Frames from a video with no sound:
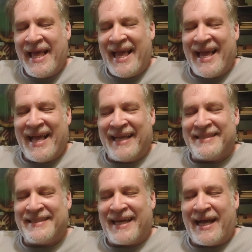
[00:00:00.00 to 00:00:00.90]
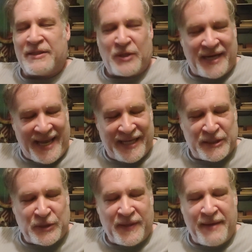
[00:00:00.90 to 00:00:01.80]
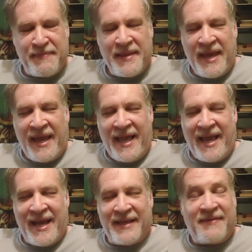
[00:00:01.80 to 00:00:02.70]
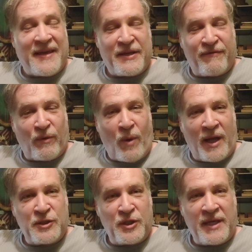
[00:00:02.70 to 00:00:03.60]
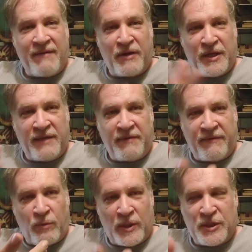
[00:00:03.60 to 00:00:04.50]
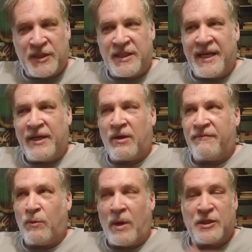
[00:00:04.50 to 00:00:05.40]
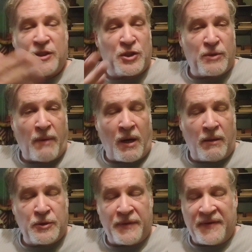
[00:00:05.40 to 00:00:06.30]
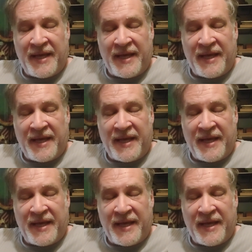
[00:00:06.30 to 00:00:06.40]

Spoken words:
and I'll try to answer them. And thank you for watching. Have a good evening if you watch this tonight, or if you watch this tomorrow during the